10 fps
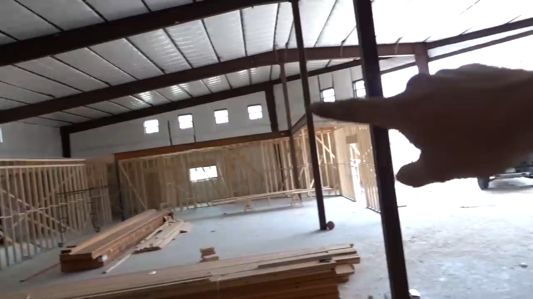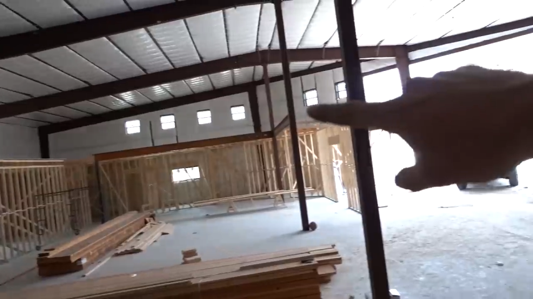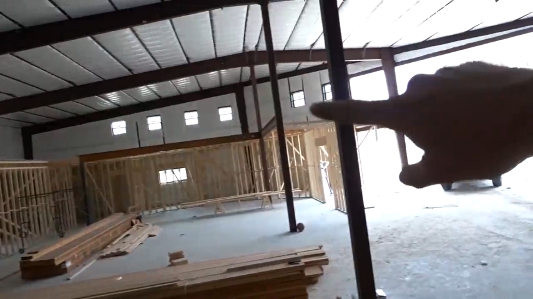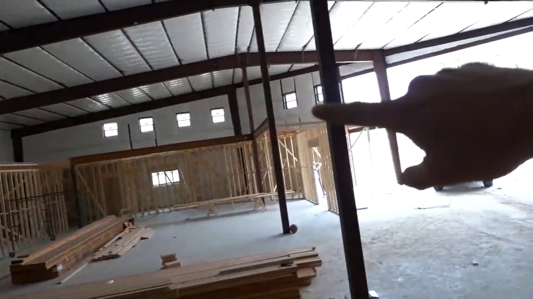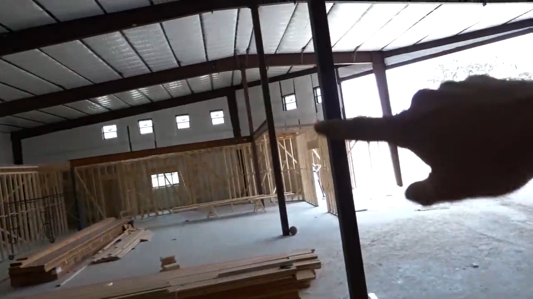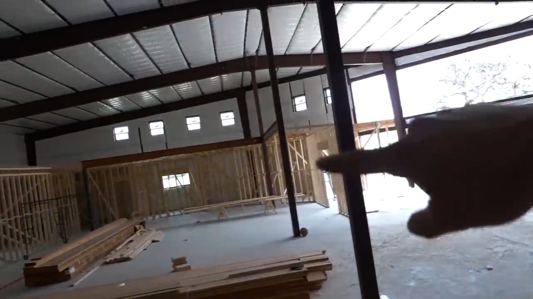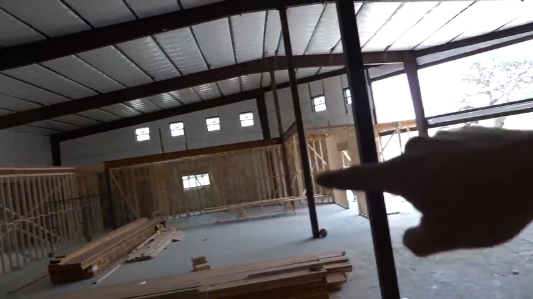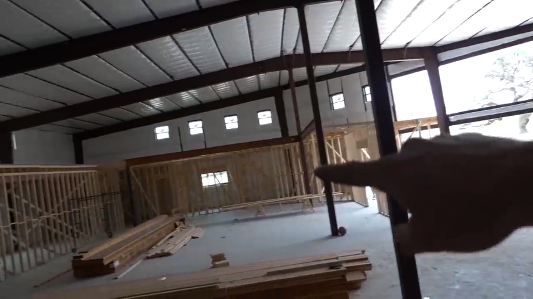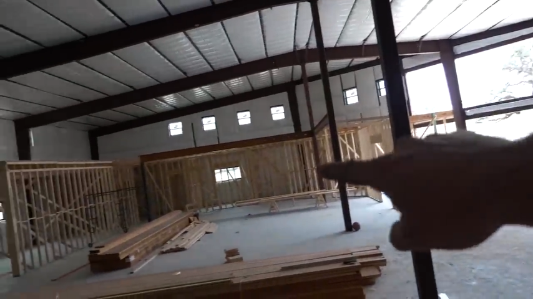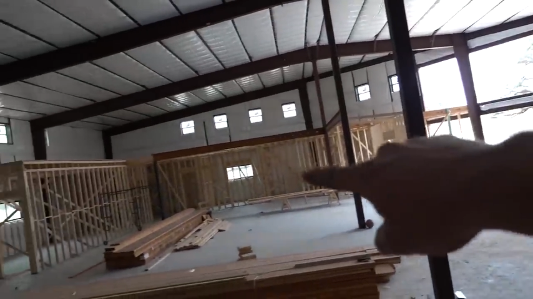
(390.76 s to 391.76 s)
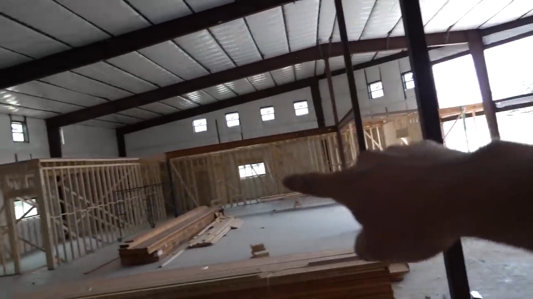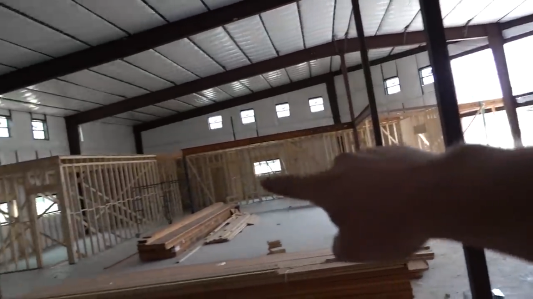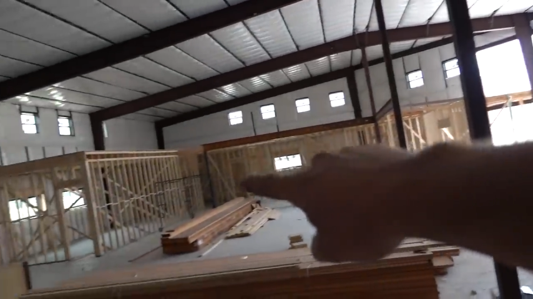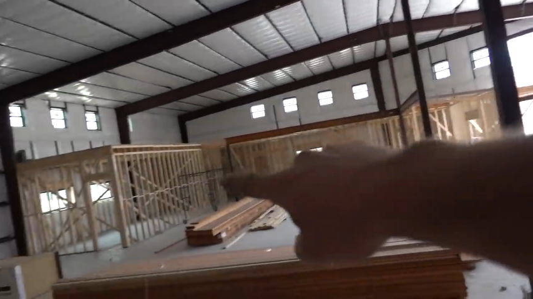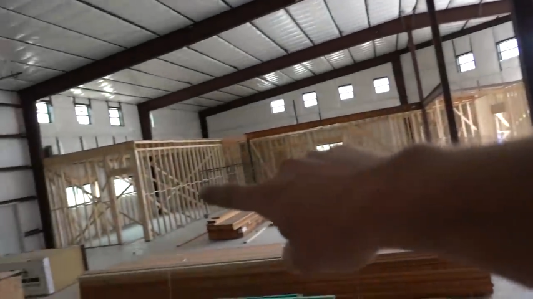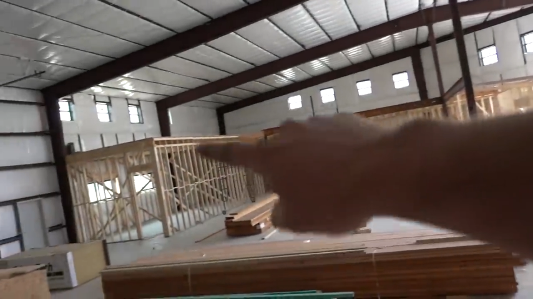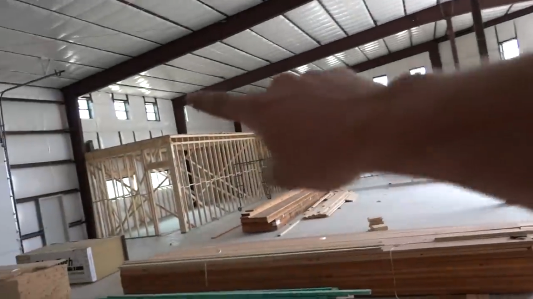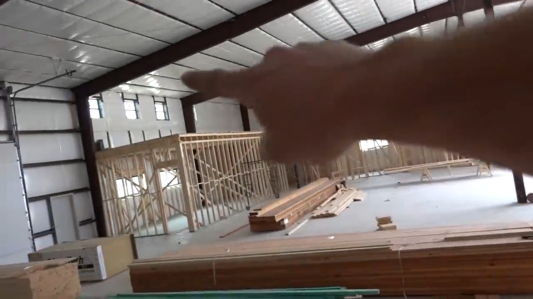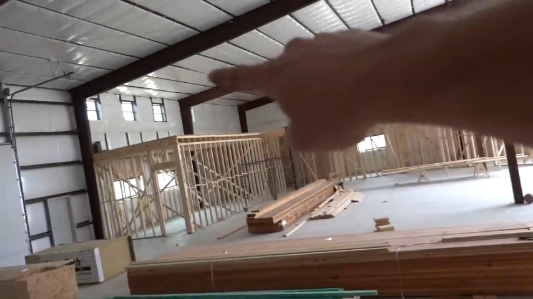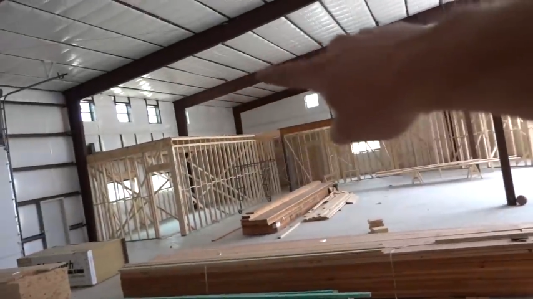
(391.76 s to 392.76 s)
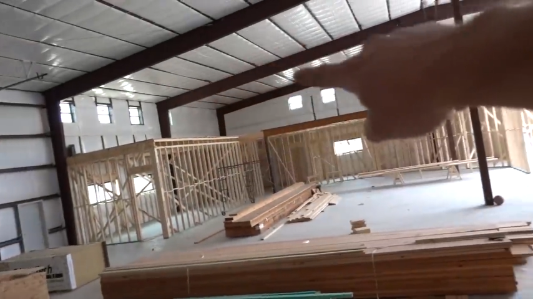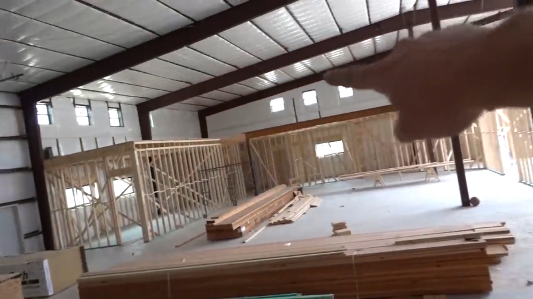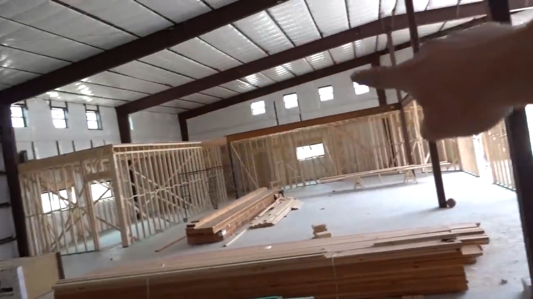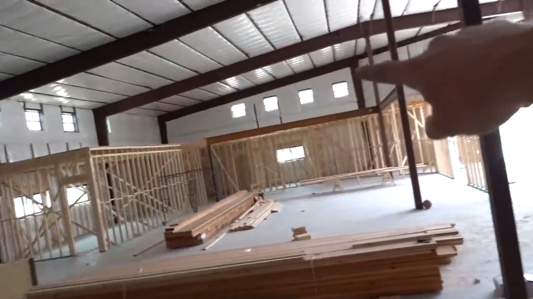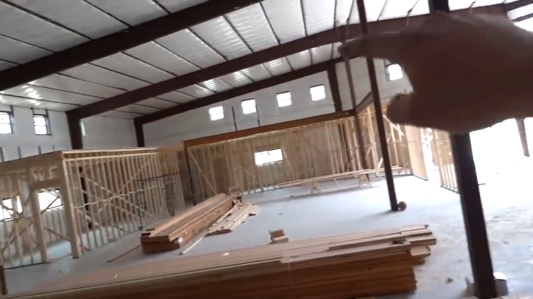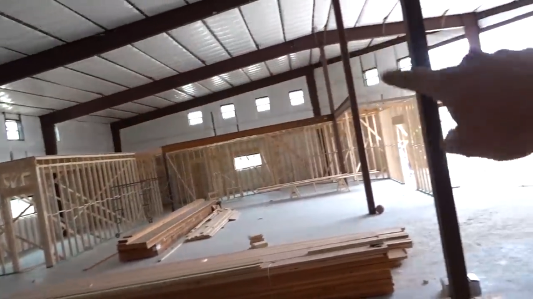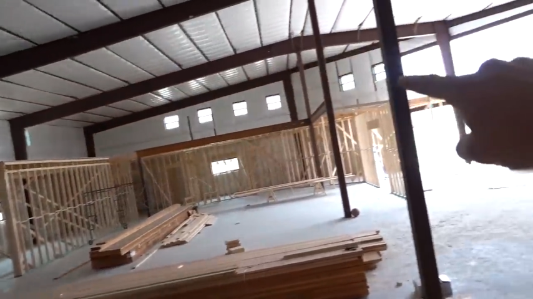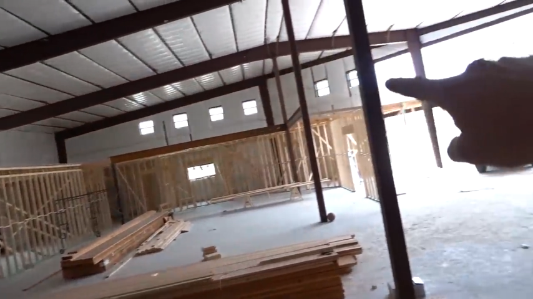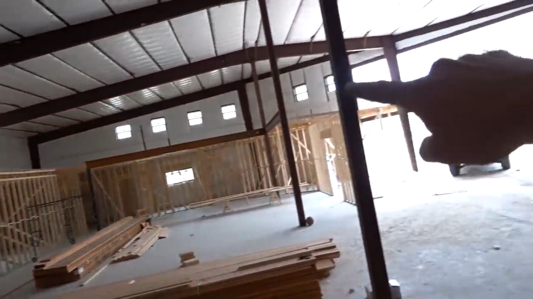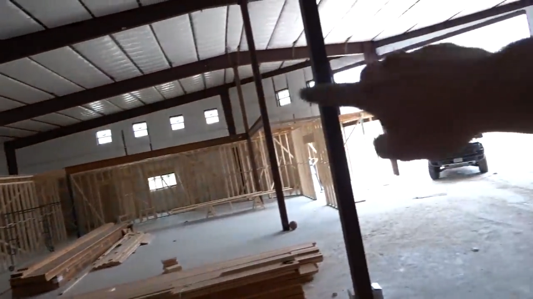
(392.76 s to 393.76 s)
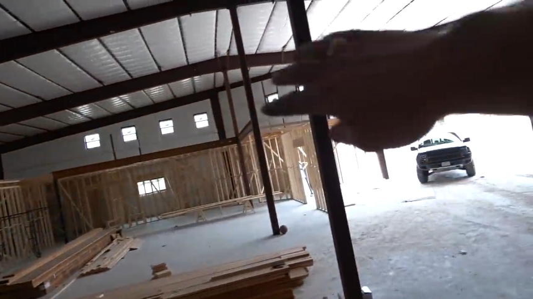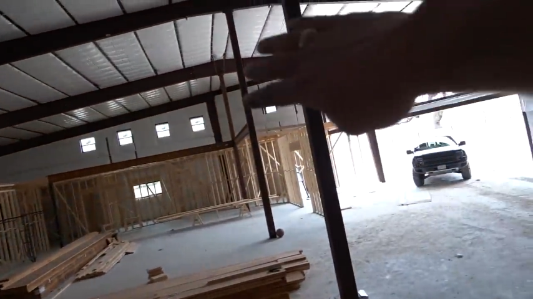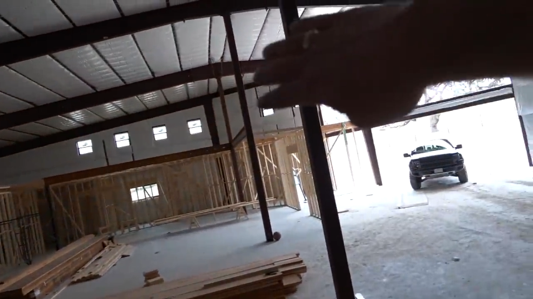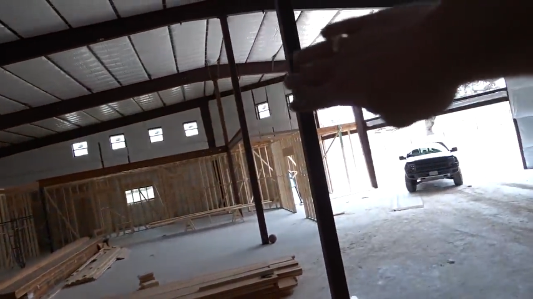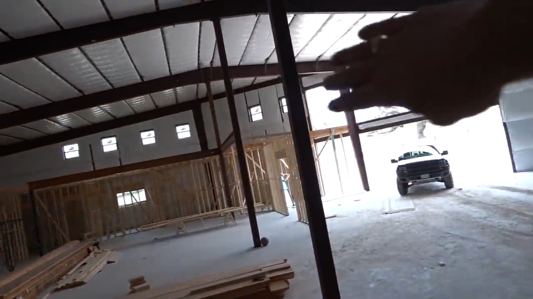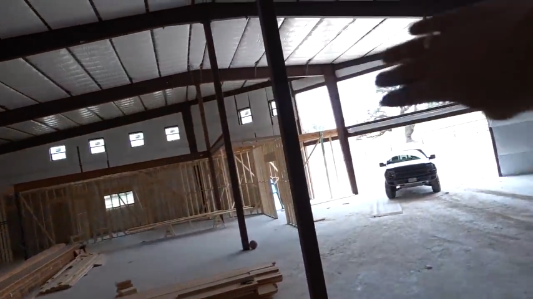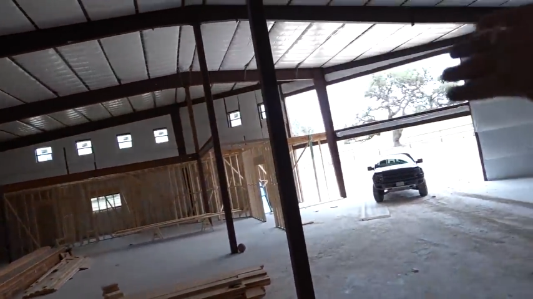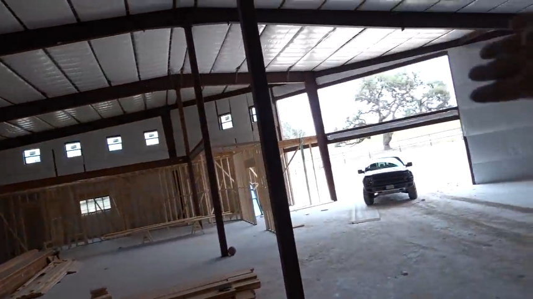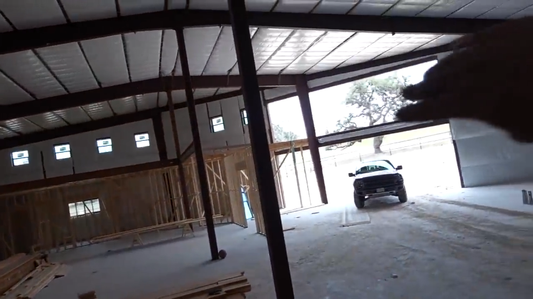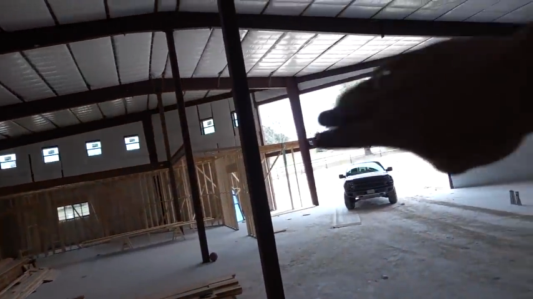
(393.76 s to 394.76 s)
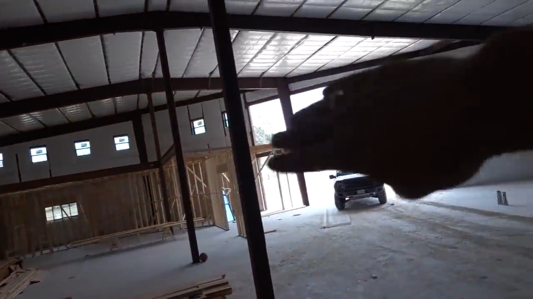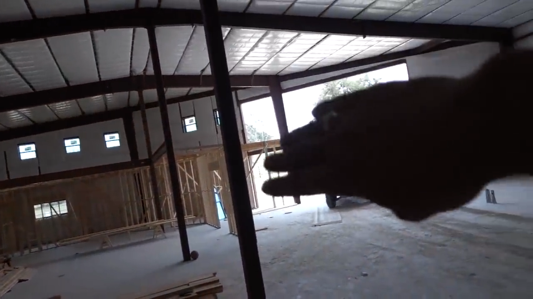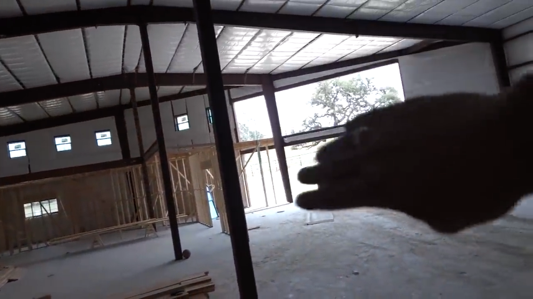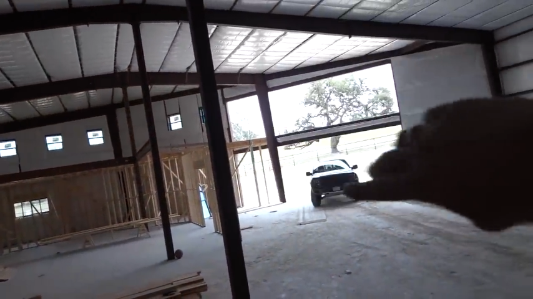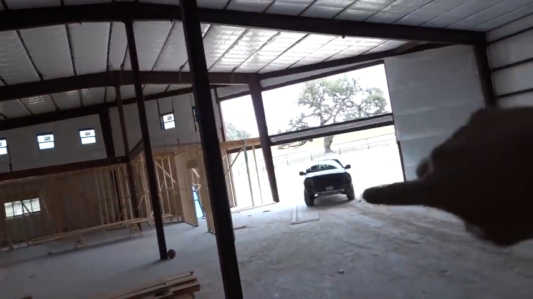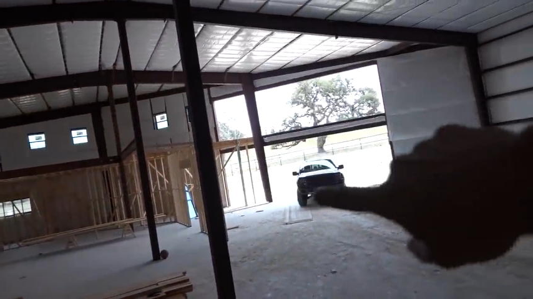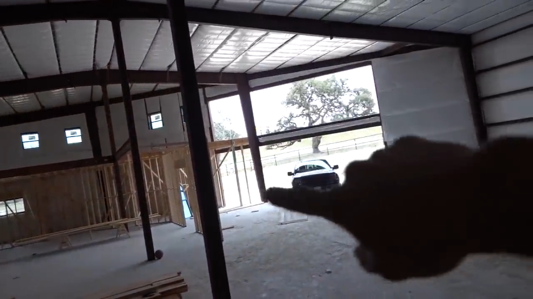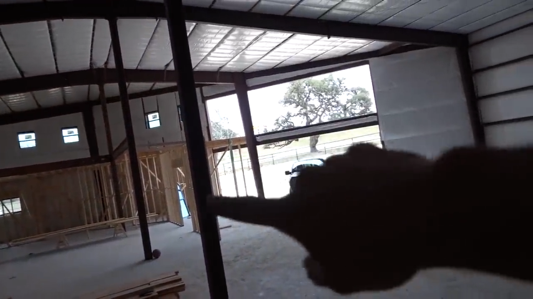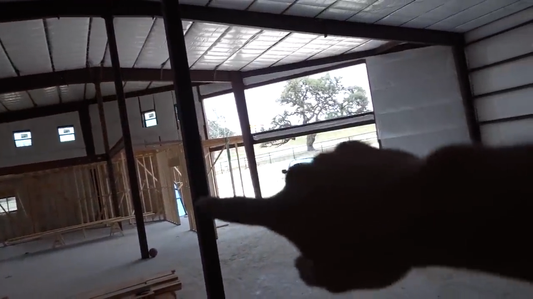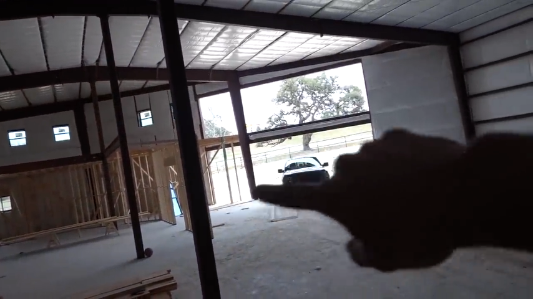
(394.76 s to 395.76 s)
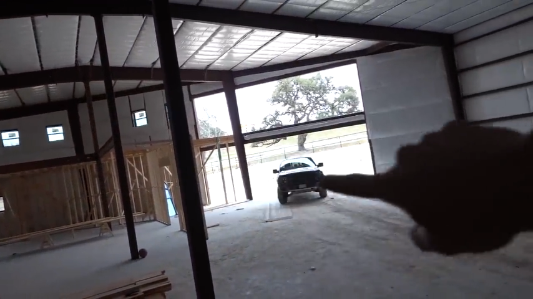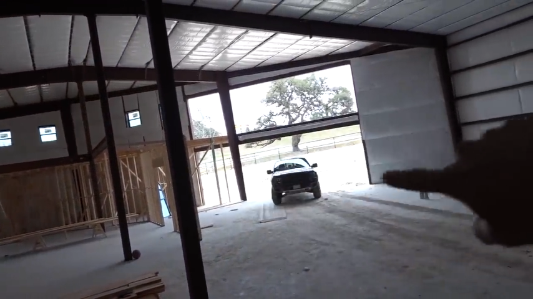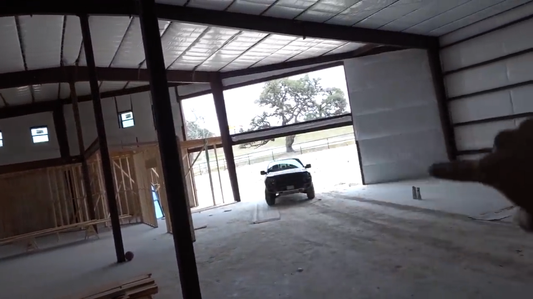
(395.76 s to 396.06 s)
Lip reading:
(no speaker visible)